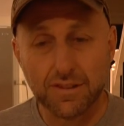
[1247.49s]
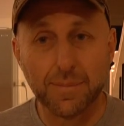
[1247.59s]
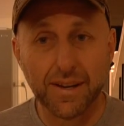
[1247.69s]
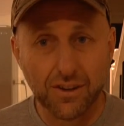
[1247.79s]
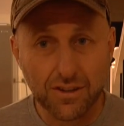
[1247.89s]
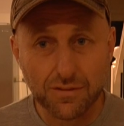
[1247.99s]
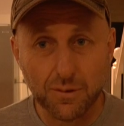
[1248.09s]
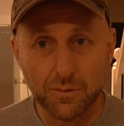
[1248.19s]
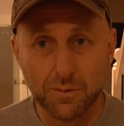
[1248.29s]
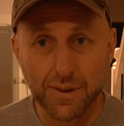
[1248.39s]
It's been
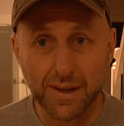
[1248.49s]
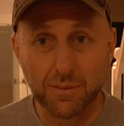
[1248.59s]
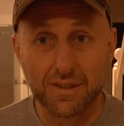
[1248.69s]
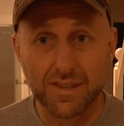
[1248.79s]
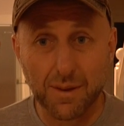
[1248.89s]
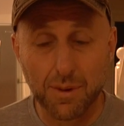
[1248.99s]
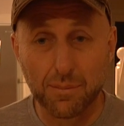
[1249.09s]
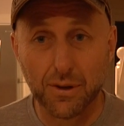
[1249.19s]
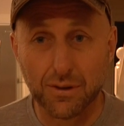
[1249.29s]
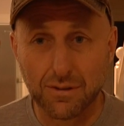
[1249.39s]
useful for me because now my
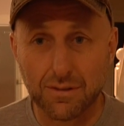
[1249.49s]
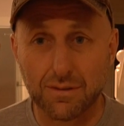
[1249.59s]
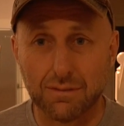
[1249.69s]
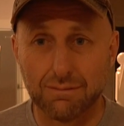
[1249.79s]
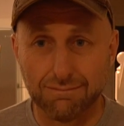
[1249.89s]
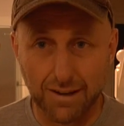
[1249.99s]
bows,